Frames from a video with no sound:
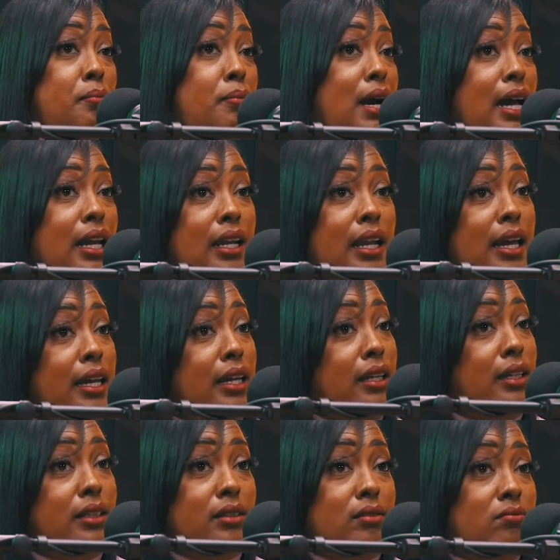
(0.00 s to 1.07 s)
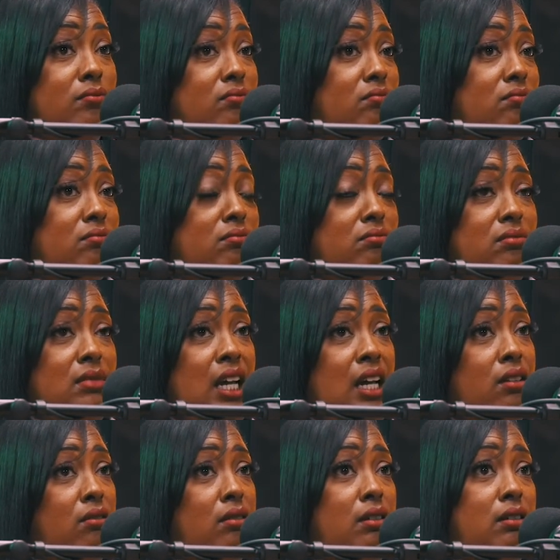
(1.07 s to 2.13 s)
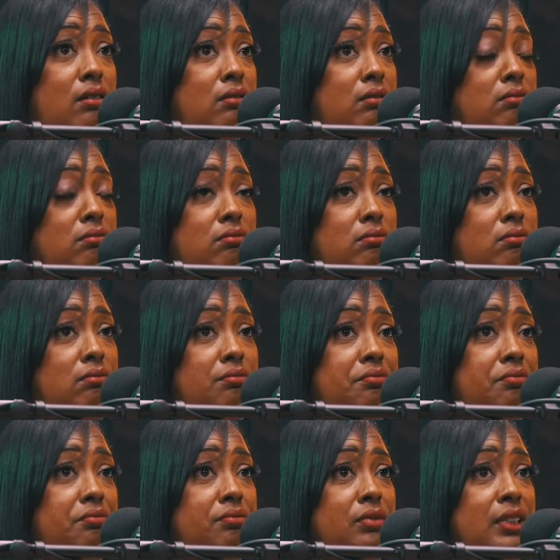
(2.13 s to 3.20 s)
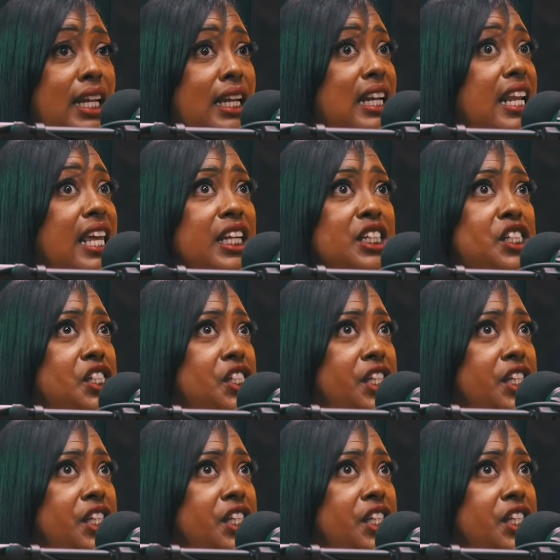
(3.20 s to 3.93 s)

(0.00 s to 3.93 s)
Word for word: by like, I don't know, that next